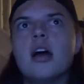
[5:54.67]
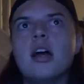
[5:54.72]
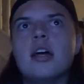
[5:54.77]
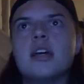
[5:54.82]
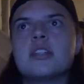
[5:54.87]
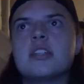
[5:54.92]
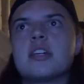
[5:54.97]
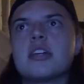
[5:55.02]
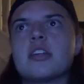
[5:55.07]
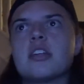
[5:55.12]

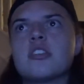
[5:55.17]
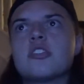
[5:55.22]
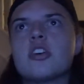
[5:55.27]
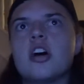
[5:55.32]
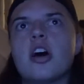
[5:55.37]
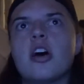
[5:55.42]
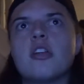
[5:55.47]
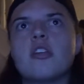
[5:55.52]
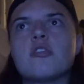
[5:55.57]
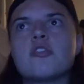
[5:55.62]
Is he going to
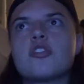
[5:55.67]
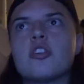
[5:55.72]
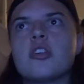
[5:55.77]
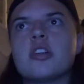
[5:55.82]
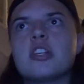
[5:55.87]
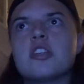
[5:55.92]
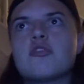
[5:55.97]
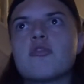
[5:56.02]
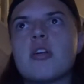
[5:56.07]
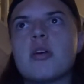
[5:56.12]
turn on
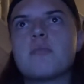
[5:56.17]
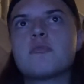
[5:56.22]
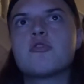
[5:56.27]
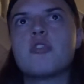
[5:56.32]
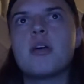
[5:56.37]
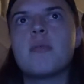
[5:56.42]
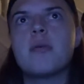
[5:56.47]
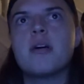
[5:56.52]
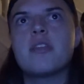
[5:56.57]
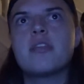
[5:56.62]
Johnny Drip
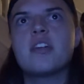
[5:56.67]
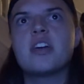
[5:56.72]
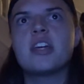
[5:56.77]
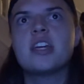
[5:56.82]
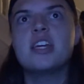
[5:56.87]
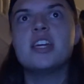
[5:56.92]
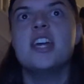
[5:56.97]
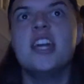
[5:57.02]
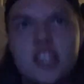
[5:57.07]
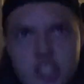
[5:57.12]
Drip? I think
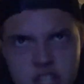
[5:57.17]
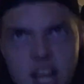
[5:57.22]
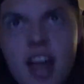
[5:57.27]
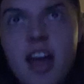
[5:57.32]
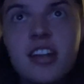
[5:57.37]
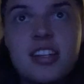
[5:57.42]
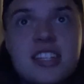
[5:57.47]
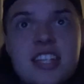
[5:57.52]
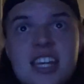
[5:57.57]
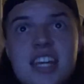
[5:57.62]
he is.
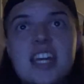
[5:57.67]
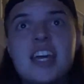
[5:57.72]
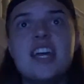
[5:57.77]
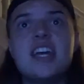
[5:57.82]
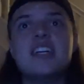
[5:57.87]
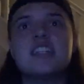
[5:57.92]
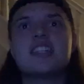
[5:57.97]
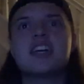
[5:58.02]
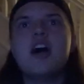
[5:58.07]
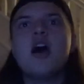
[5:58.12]
Yes, he
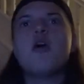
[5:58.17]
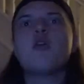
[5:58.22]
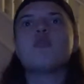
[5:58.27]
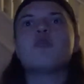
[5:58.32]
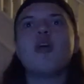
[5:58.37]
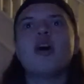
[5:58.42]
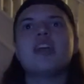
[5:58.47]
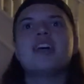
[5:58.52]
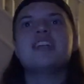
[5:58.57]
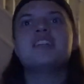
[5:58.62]
is.
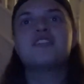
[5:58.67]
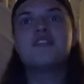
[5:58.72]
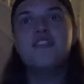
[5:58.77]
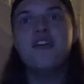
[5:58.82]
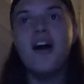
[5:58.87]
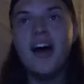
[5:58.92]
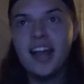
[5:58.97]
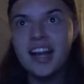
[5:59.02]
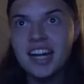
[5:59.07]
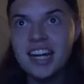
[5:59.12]
Rollins
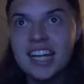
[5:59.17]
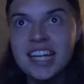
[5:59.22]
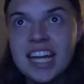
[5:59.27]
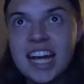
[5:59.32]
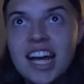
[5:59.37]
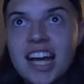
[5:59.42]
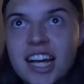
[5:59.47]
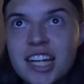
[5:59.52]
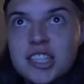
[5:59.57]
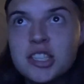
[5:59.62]
finally
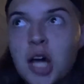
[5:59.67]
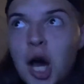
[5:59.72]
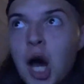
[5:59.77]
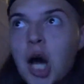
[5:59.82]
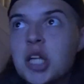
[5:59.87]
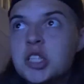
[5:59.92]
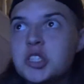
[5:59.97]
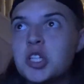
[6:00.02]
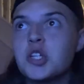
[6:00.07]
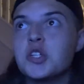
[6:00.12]

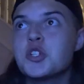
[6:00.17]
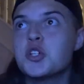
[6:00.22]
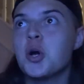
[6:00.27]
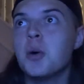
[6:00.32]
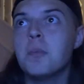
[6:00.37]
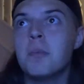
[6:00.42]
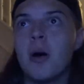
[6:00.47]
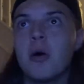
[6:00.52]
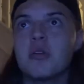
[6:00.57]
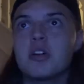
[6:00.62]
turns on
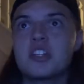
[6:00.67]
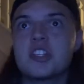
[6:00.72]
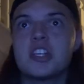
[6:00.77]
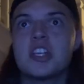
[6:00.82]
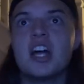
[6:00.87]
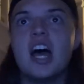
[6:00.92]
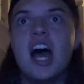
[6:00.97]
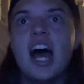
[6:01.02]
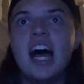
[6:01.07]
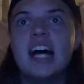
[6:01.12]
John
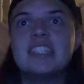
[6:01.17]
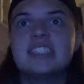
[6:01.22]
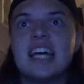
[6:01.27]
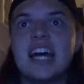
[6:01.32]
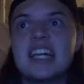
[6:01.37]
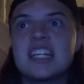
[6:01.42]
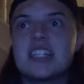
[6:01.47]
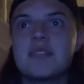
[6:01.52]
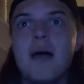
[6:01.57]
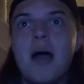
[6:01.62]
Morrison and
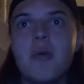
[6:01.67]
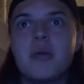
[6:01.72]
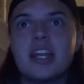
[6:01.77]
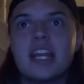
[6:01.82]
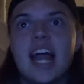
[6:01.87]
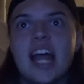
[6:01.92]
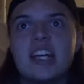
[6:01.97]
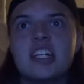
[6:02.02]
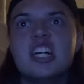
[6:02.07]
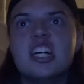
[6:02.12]
takes him out with the
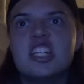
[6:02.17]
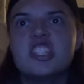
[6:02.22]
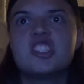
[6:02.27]
ladder.